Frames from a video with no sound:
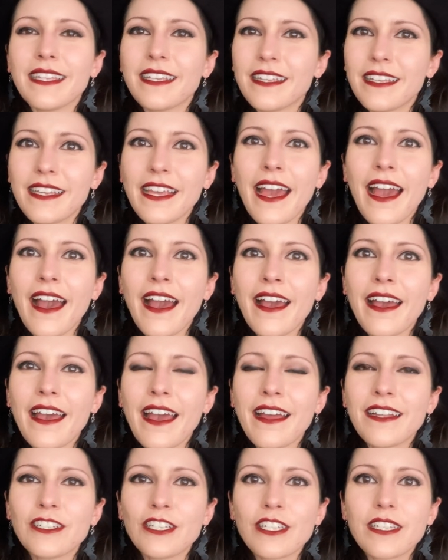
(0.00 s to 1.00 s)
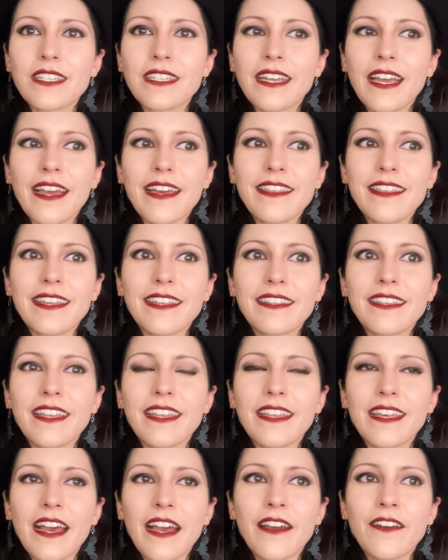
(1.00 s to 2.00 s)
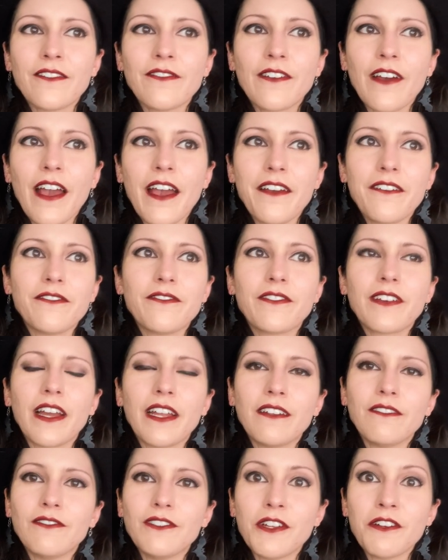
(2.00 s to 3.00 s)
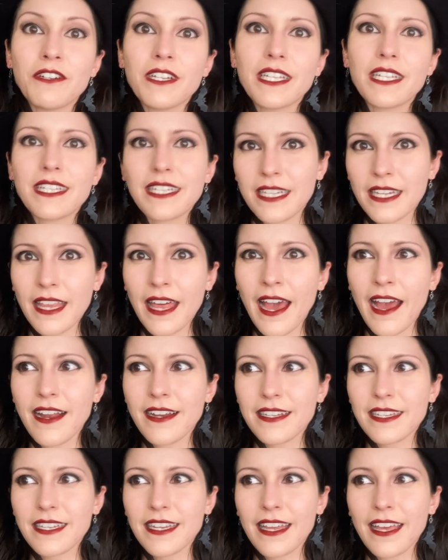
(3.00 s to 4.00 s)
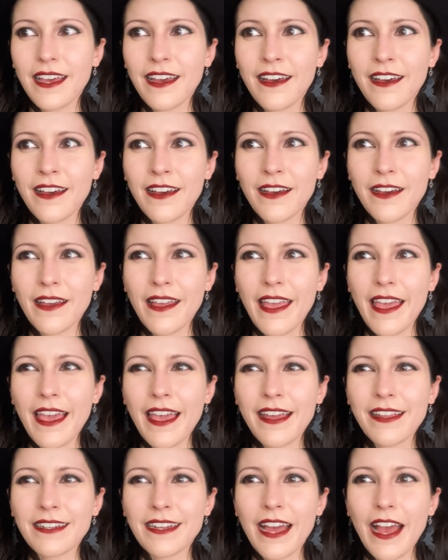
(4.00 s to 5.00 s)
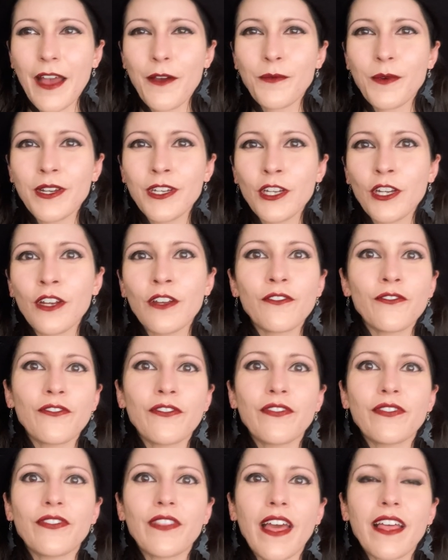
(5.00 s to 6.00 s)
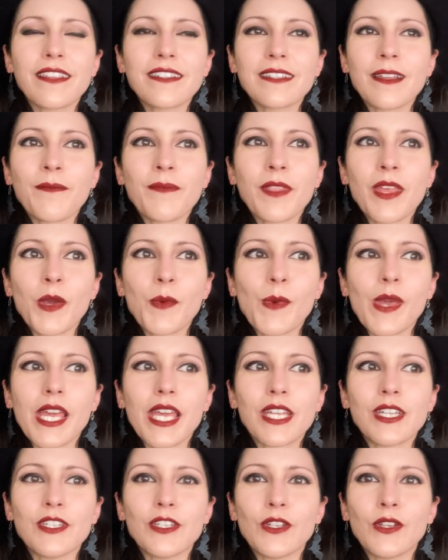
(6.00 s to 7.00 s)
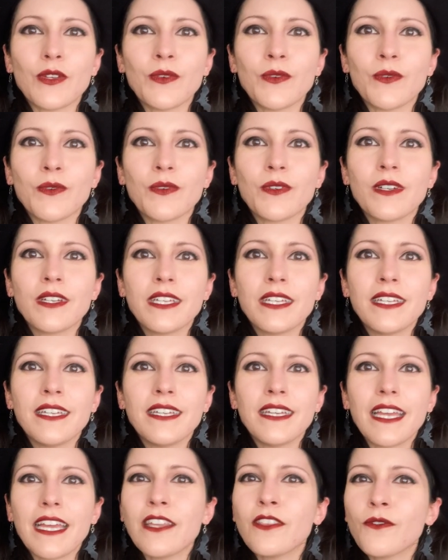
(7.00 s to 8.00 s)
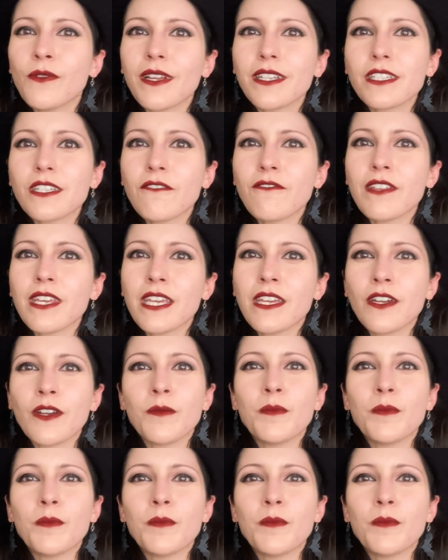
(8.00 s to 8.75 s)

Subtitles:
yeah, I think that I've kind of noticed that, and I wonder if that's something we can do in the rest of the year,